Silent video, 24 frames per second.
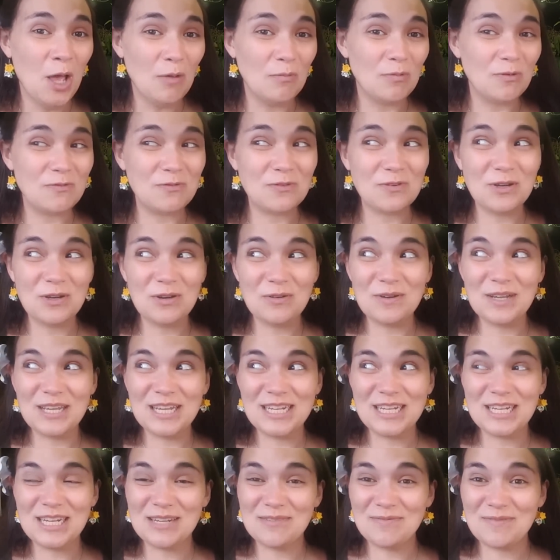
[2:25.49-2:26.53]
before we
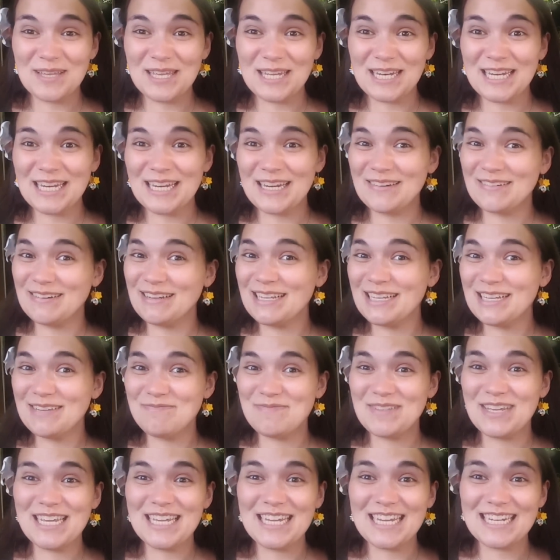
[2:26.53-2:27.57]
ended up getting really
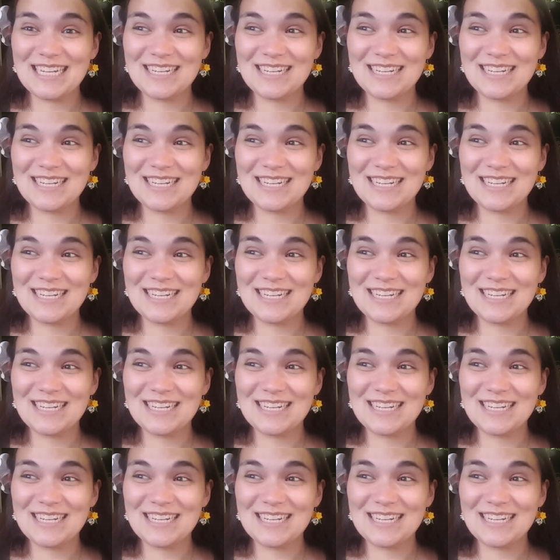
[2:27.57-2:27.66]
big,